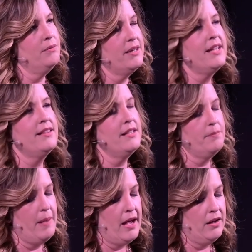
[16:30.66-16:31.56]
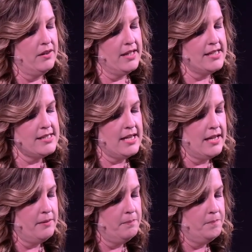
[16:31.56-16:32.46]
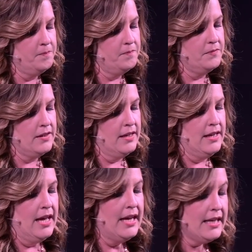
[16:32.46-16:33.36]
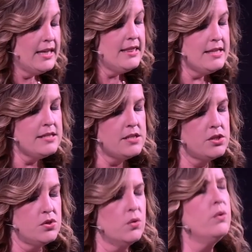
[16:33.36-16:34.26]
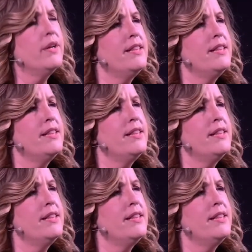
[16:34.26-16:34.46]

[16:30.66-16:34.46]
when I think back on that time. And in this story,